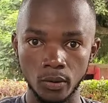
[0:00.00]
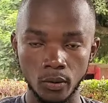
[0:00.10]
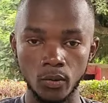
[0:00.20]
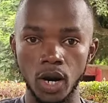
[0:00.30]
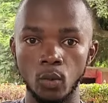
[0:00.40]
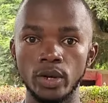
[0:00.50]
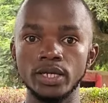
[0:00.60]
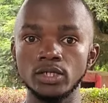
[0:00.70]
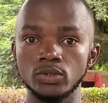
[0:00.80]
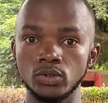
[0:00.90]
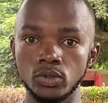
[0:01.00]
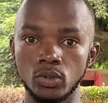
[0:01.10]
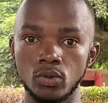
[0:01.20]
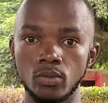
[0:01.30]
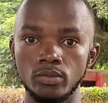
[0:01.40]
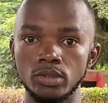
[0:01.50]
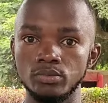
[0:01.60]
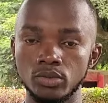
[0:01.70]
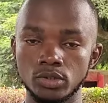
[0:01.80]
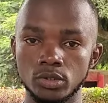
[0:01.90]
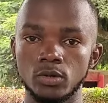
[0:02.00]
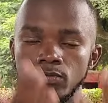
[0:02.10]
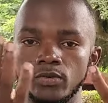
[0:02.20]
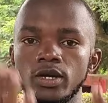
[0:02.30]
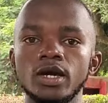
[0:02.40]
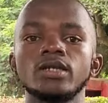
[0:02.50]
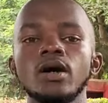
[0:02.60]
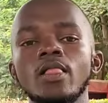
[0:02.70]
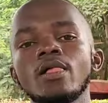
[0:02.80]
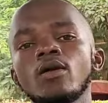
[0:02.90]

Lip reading: who are willing to know the beauty of Uganda,